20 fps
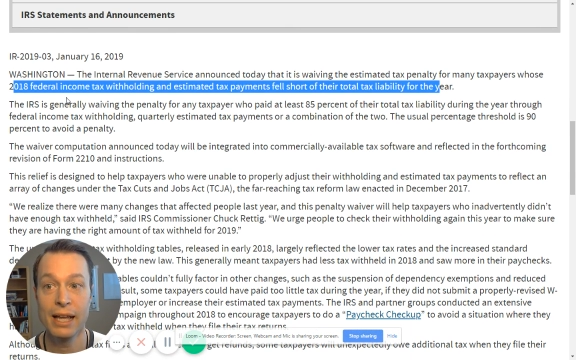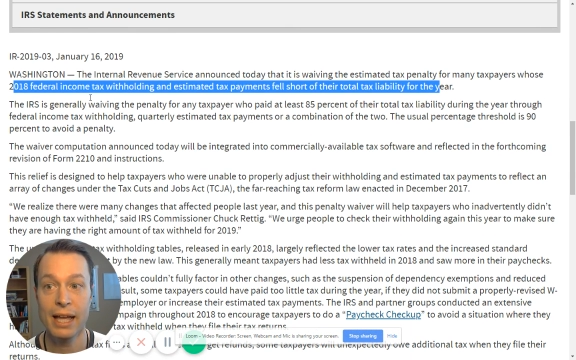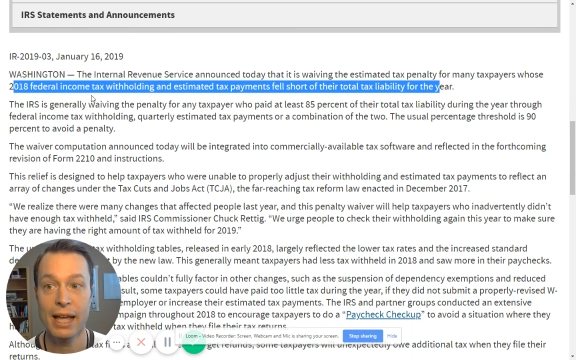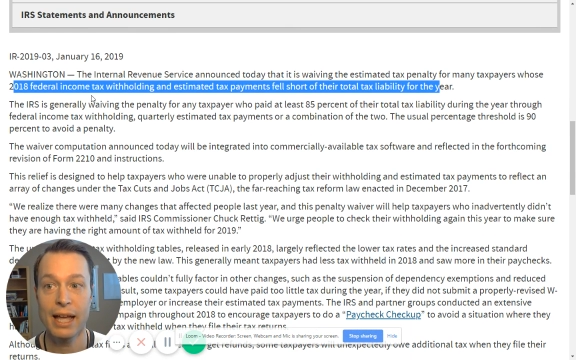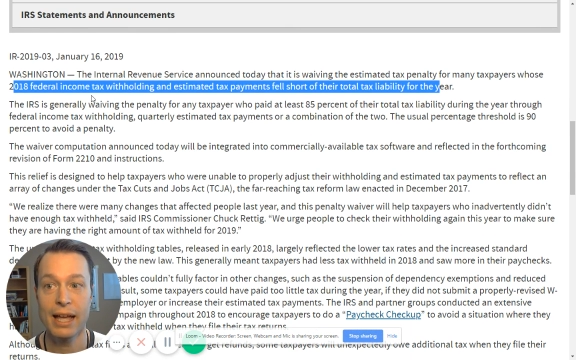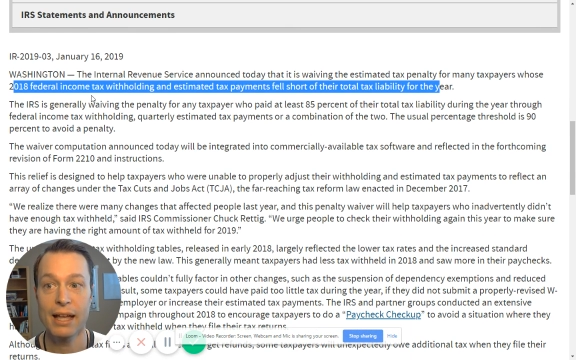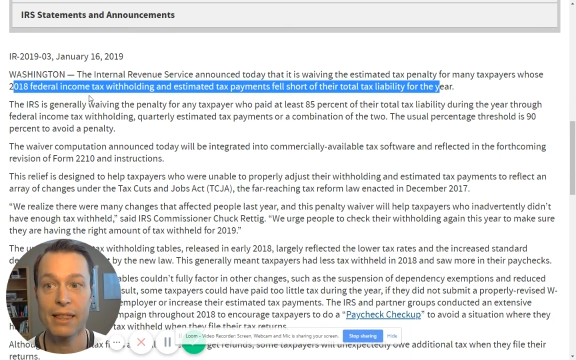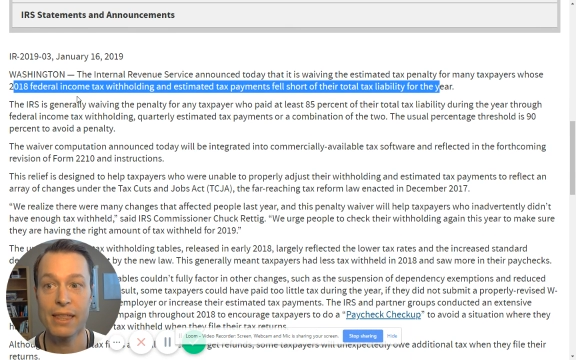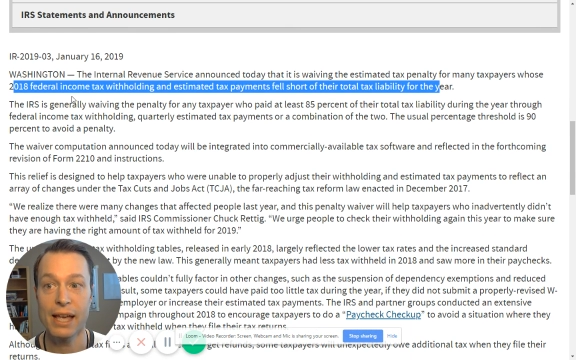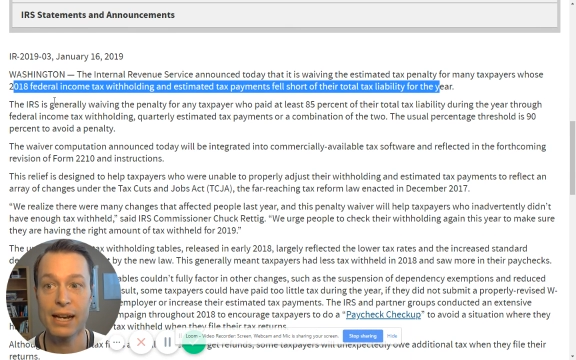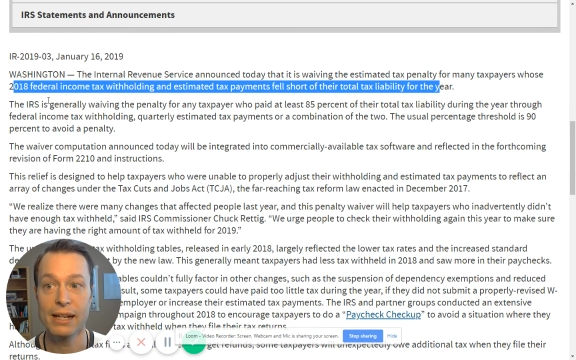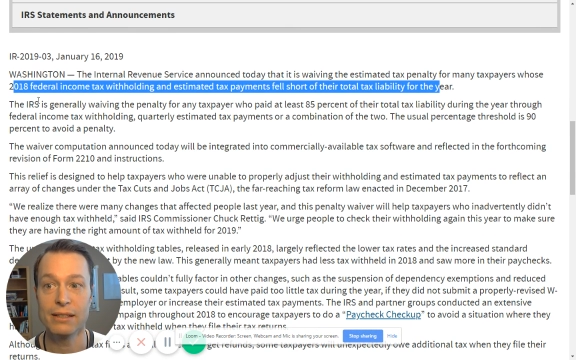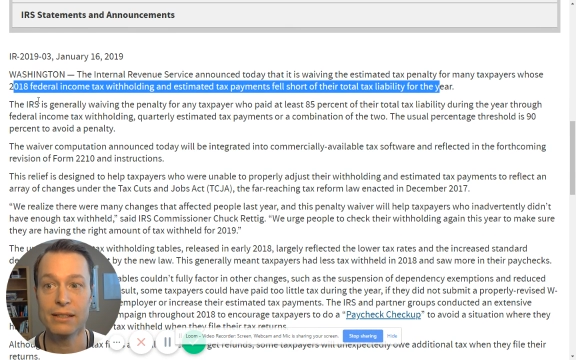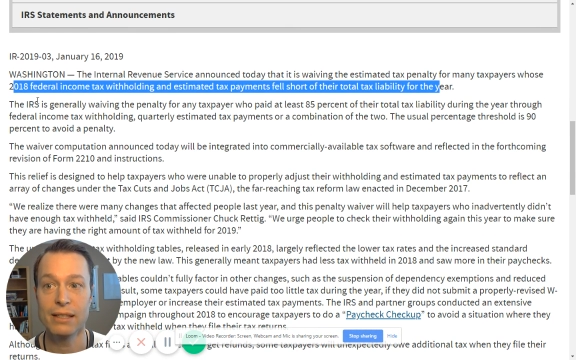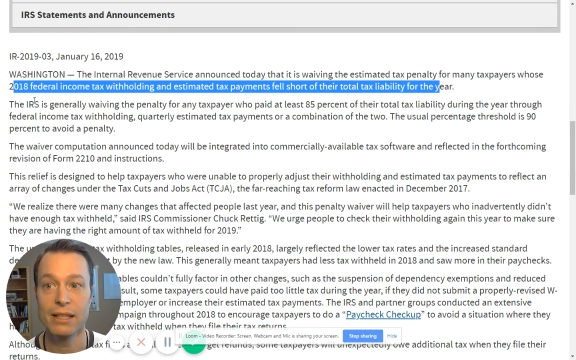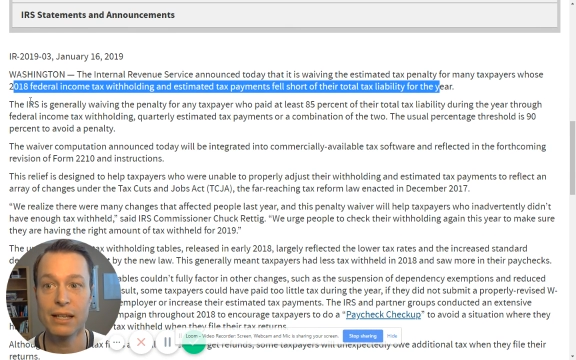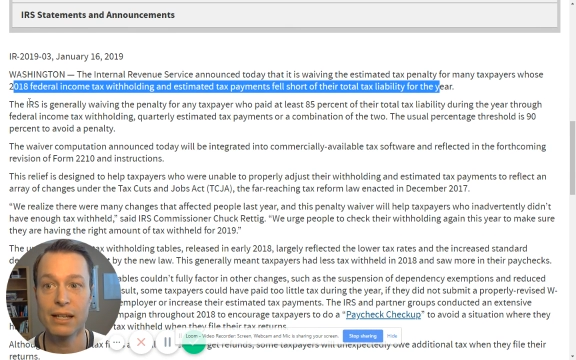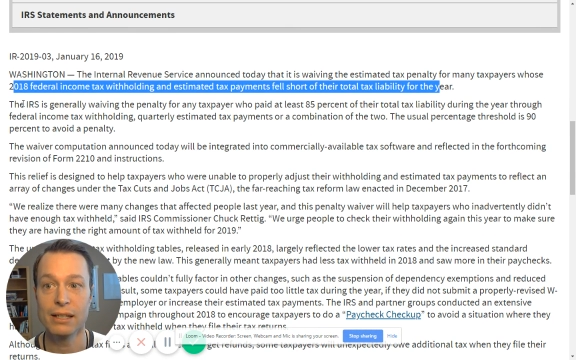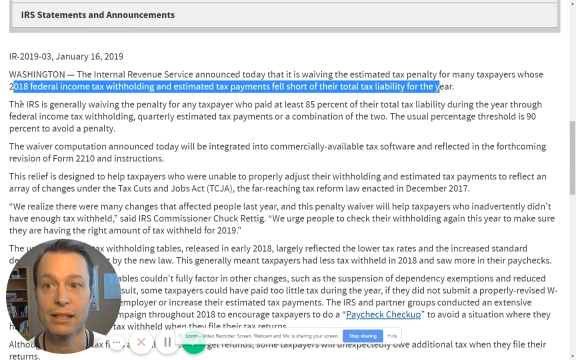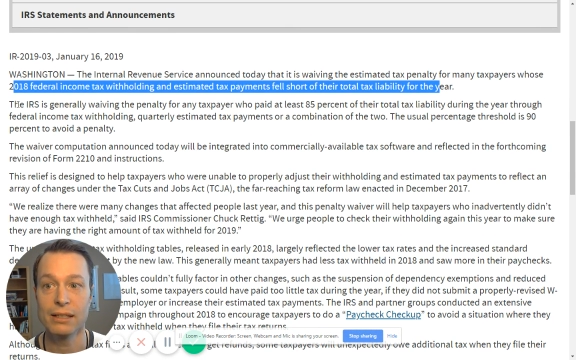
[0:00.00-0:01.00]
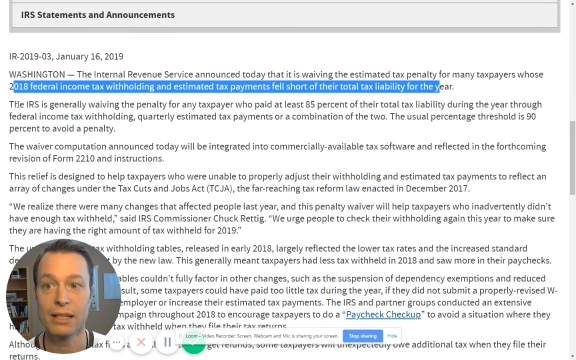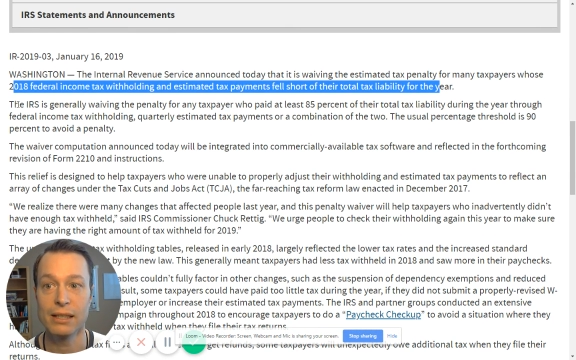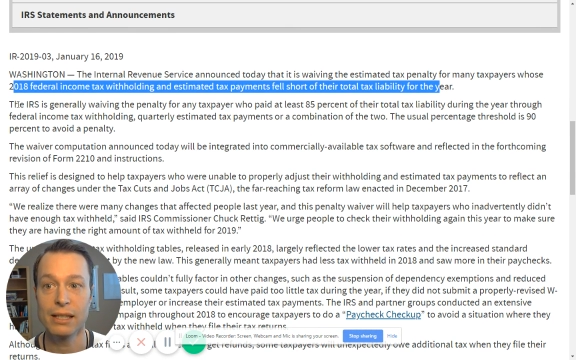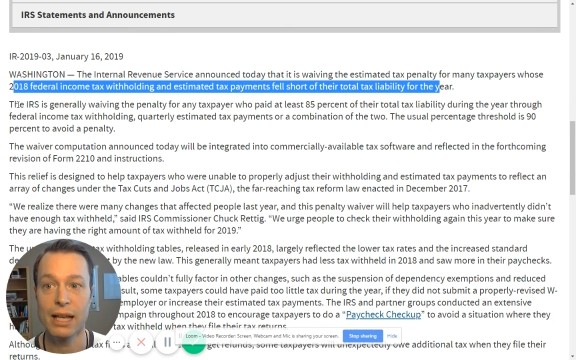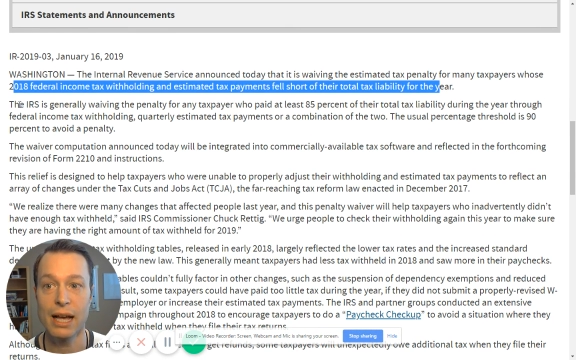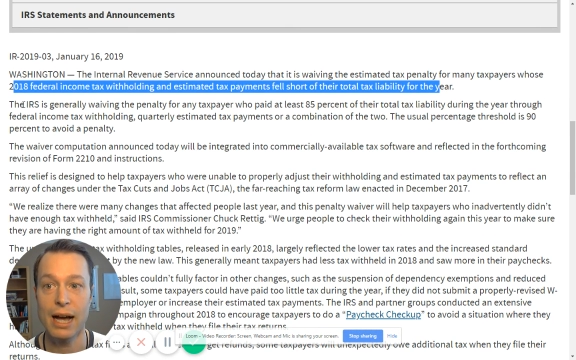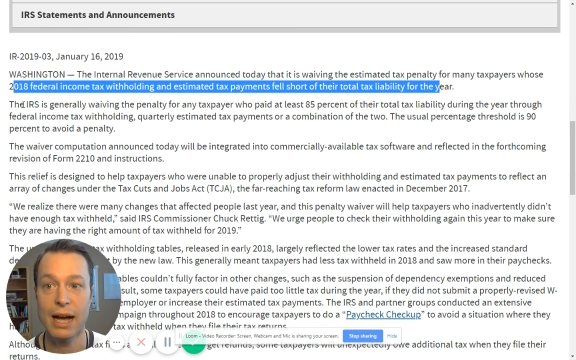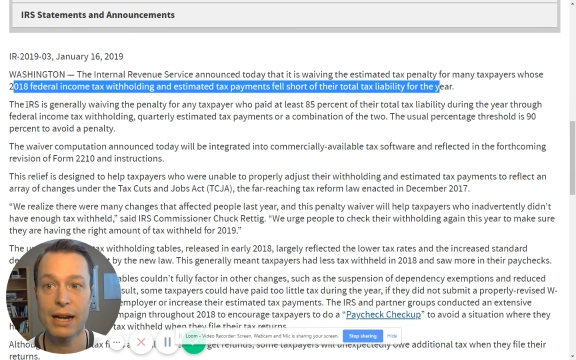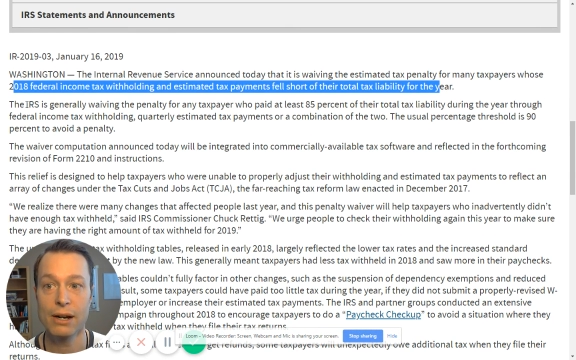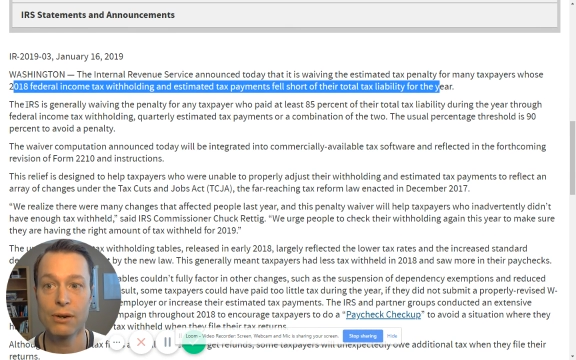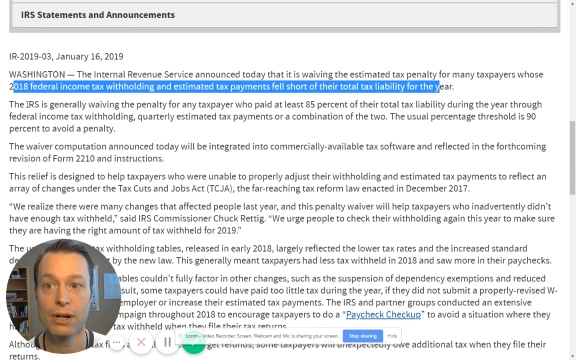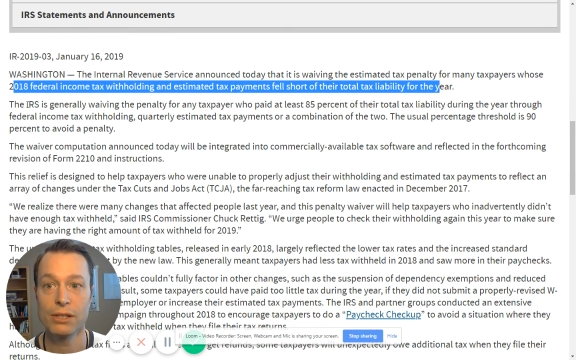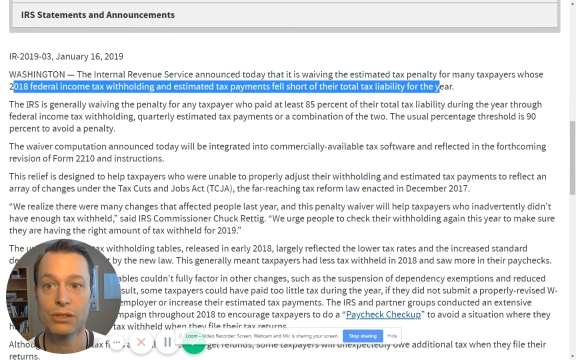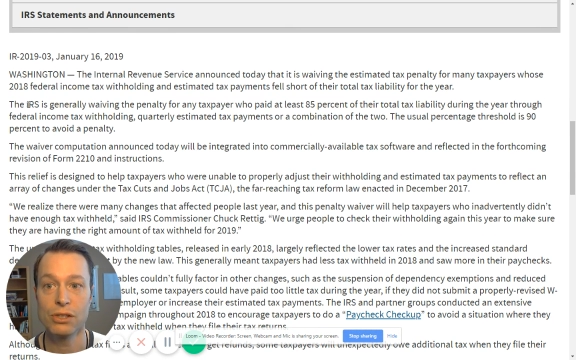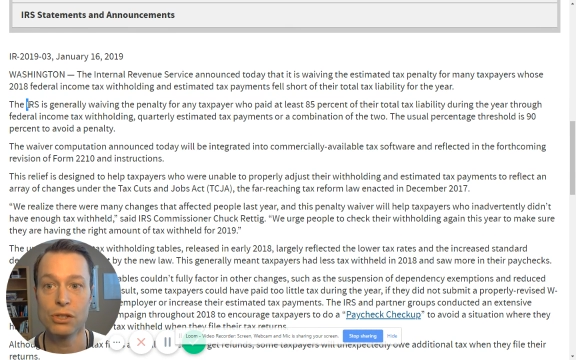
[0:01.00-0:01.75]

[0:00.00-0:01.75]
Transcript: and that is this that the IRS